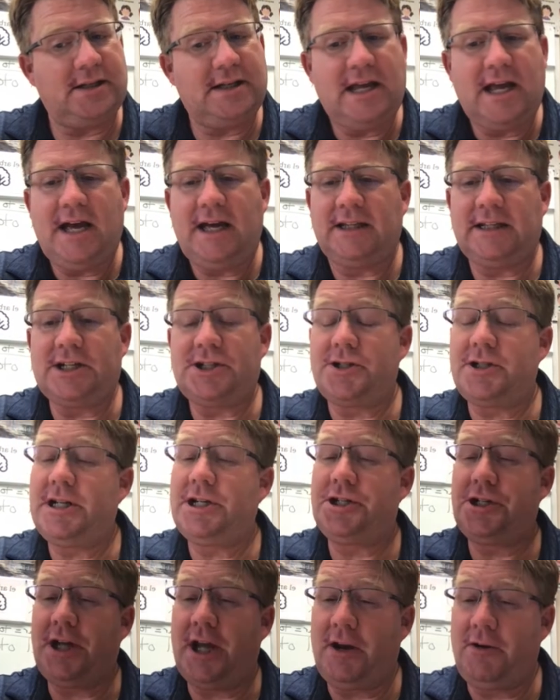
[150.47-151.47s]
unless you're
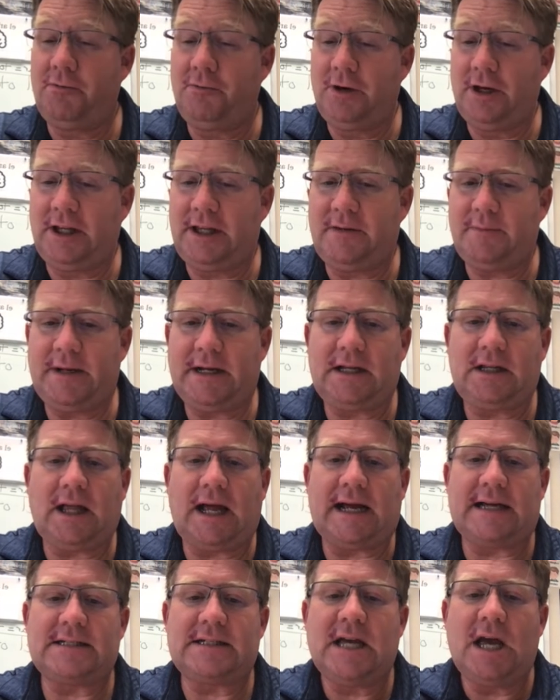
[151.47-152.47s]
teaching a really big
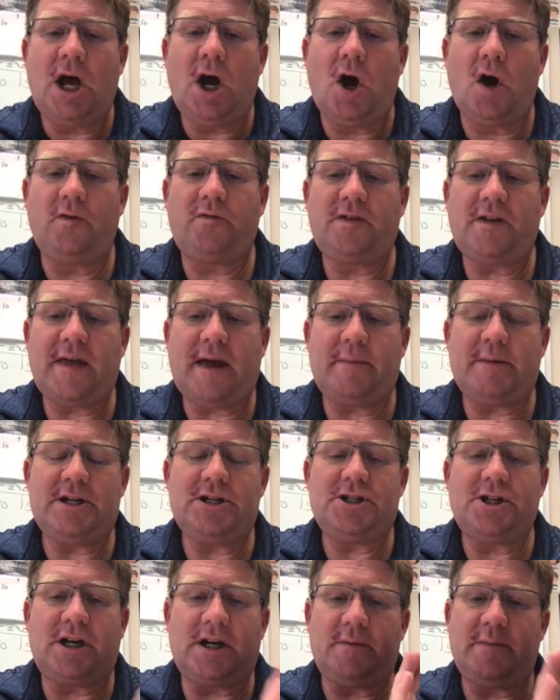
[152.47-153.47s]
class, hopefully that means
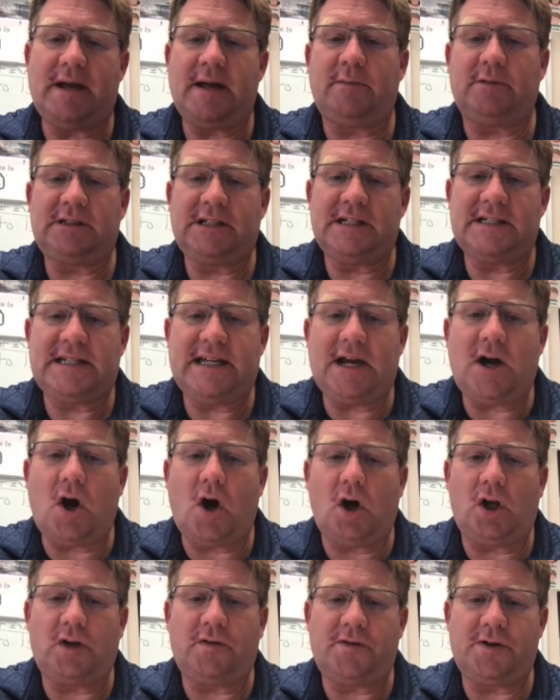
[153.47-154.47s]
you're going to be able to see
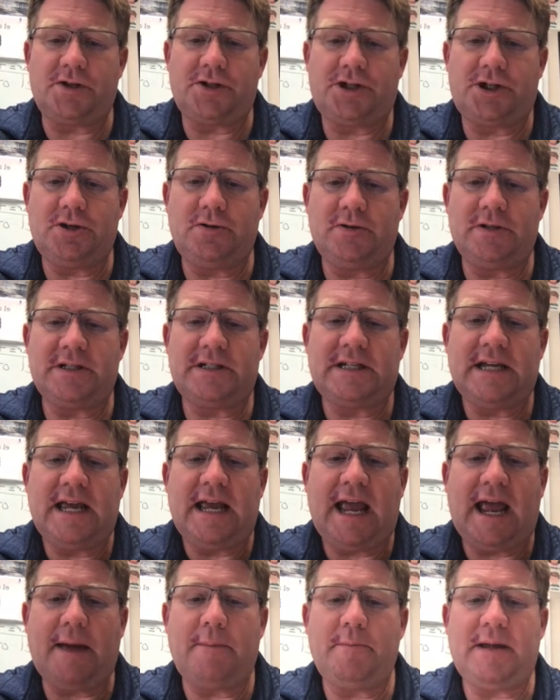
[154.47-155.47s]
all of your students
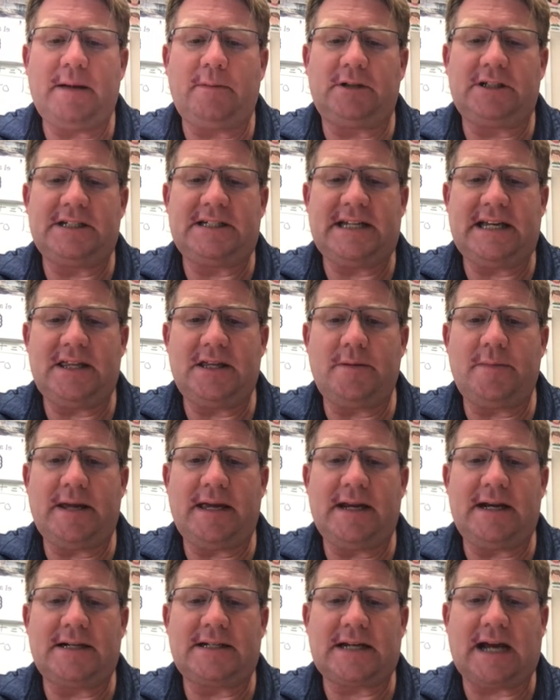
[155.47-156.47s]
and be able to see them
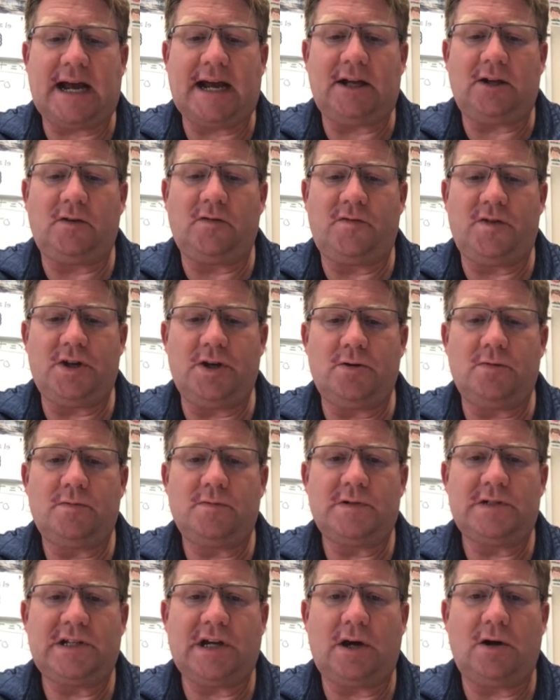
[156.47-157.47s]
in a tile view.
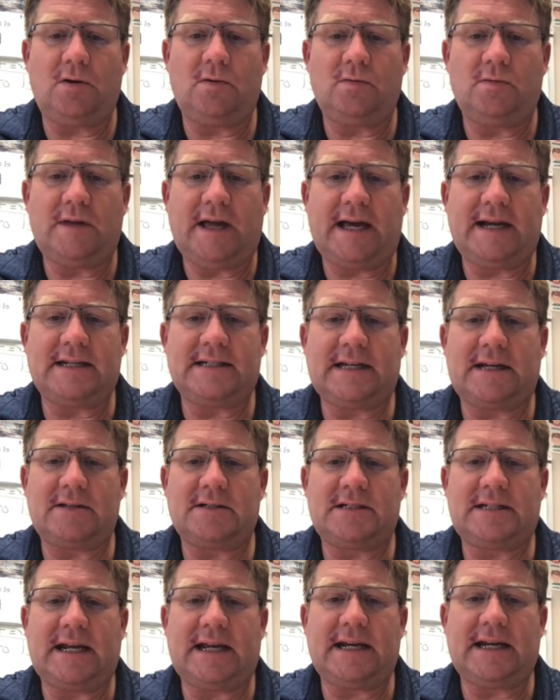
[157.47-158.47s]
So that is
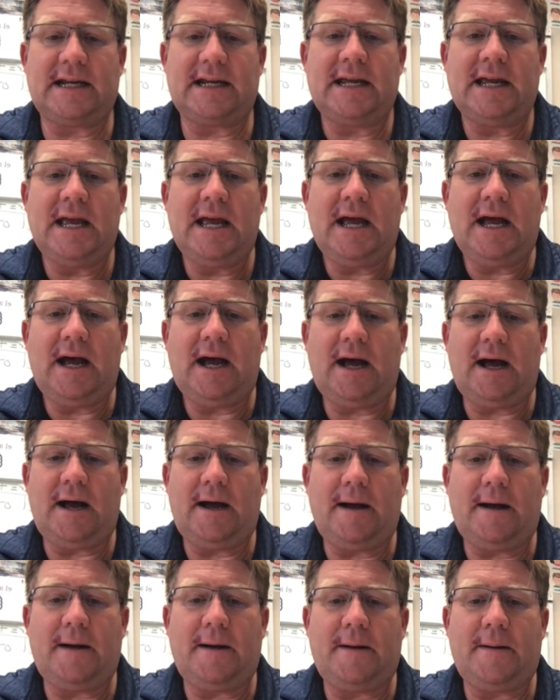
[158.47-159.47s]
outstanding.
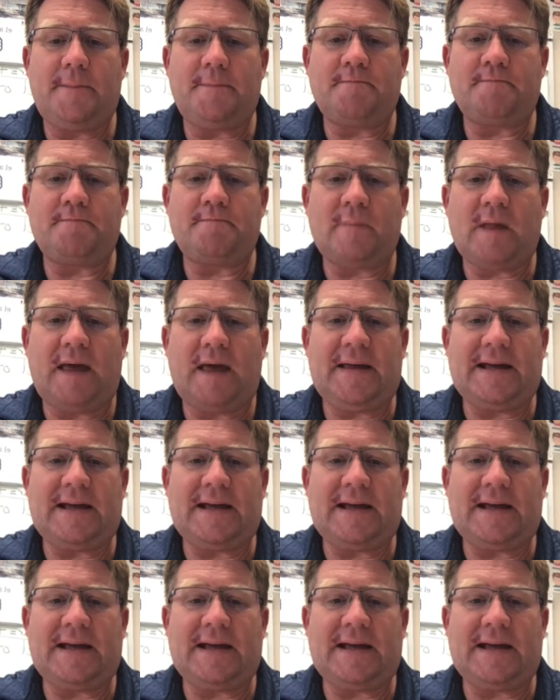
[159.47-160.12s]
And that's